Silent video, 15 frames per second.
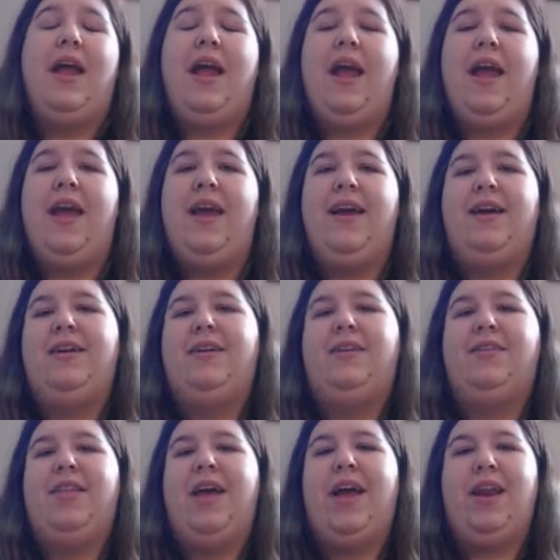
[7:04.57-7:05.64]

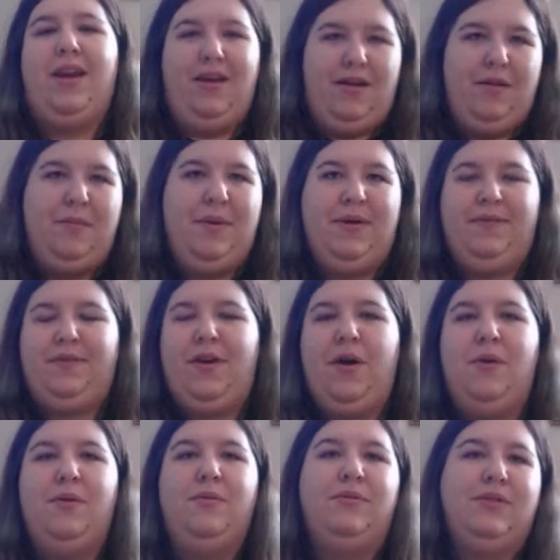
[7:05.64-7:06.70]
And then a bit of
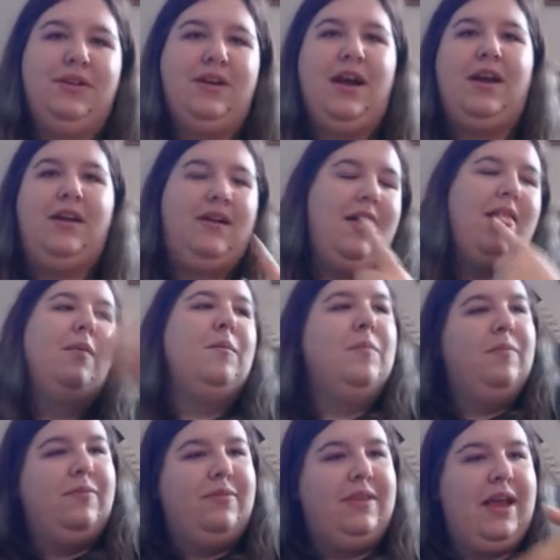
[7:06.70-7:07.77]
Cone to kind of
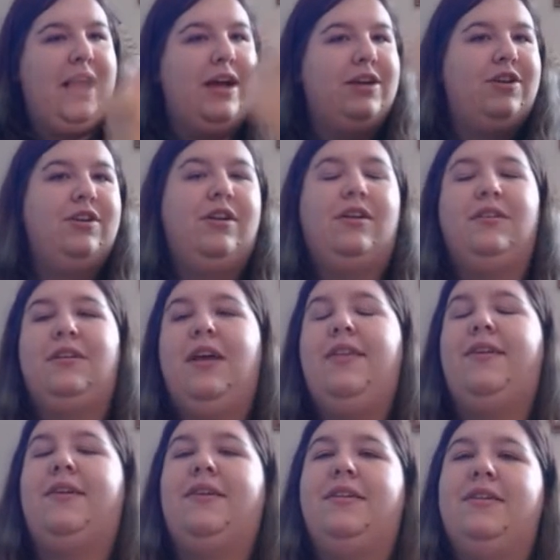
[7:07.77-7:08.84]
dash it all
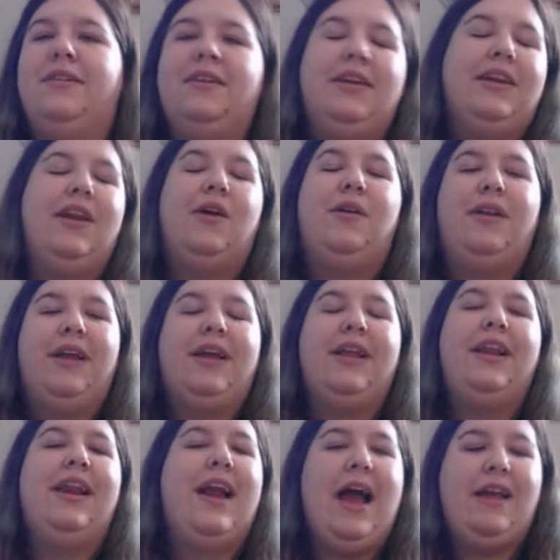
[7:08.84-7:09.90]
together. Like a
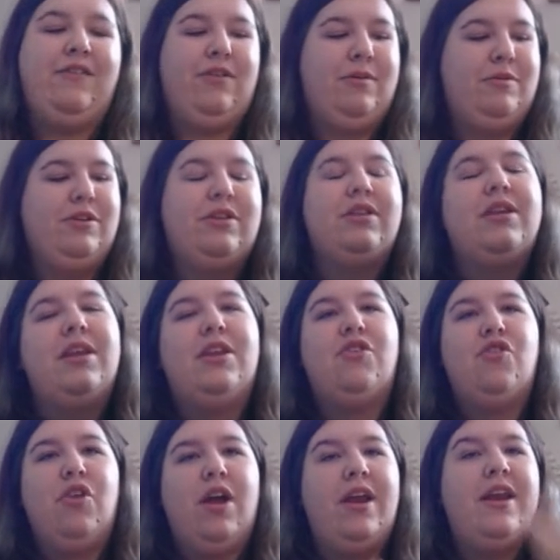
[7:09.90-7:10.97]
little ice cream.
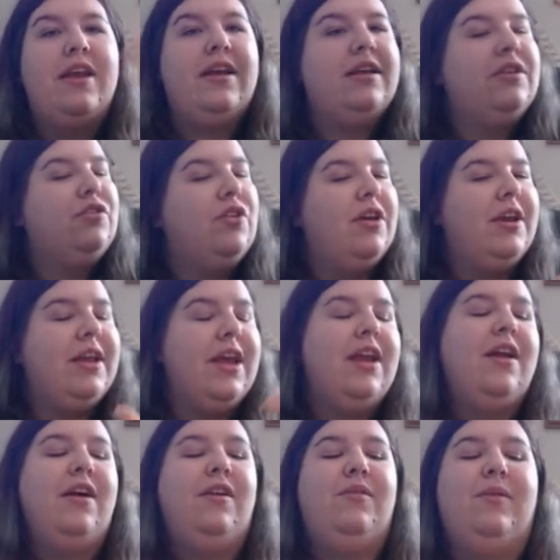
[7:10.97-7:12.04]
Trying to get
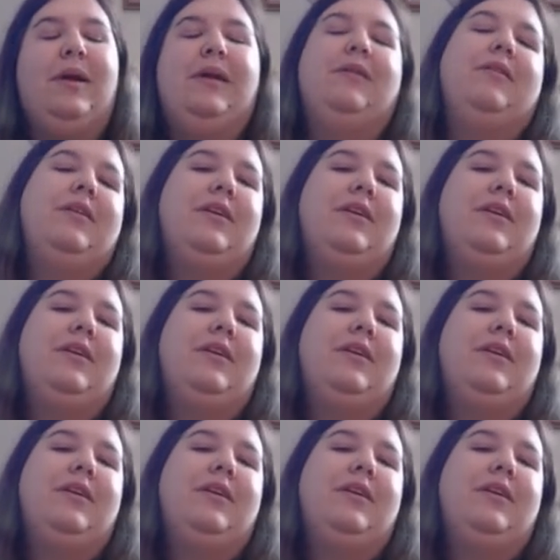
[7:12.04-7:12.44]
it all around.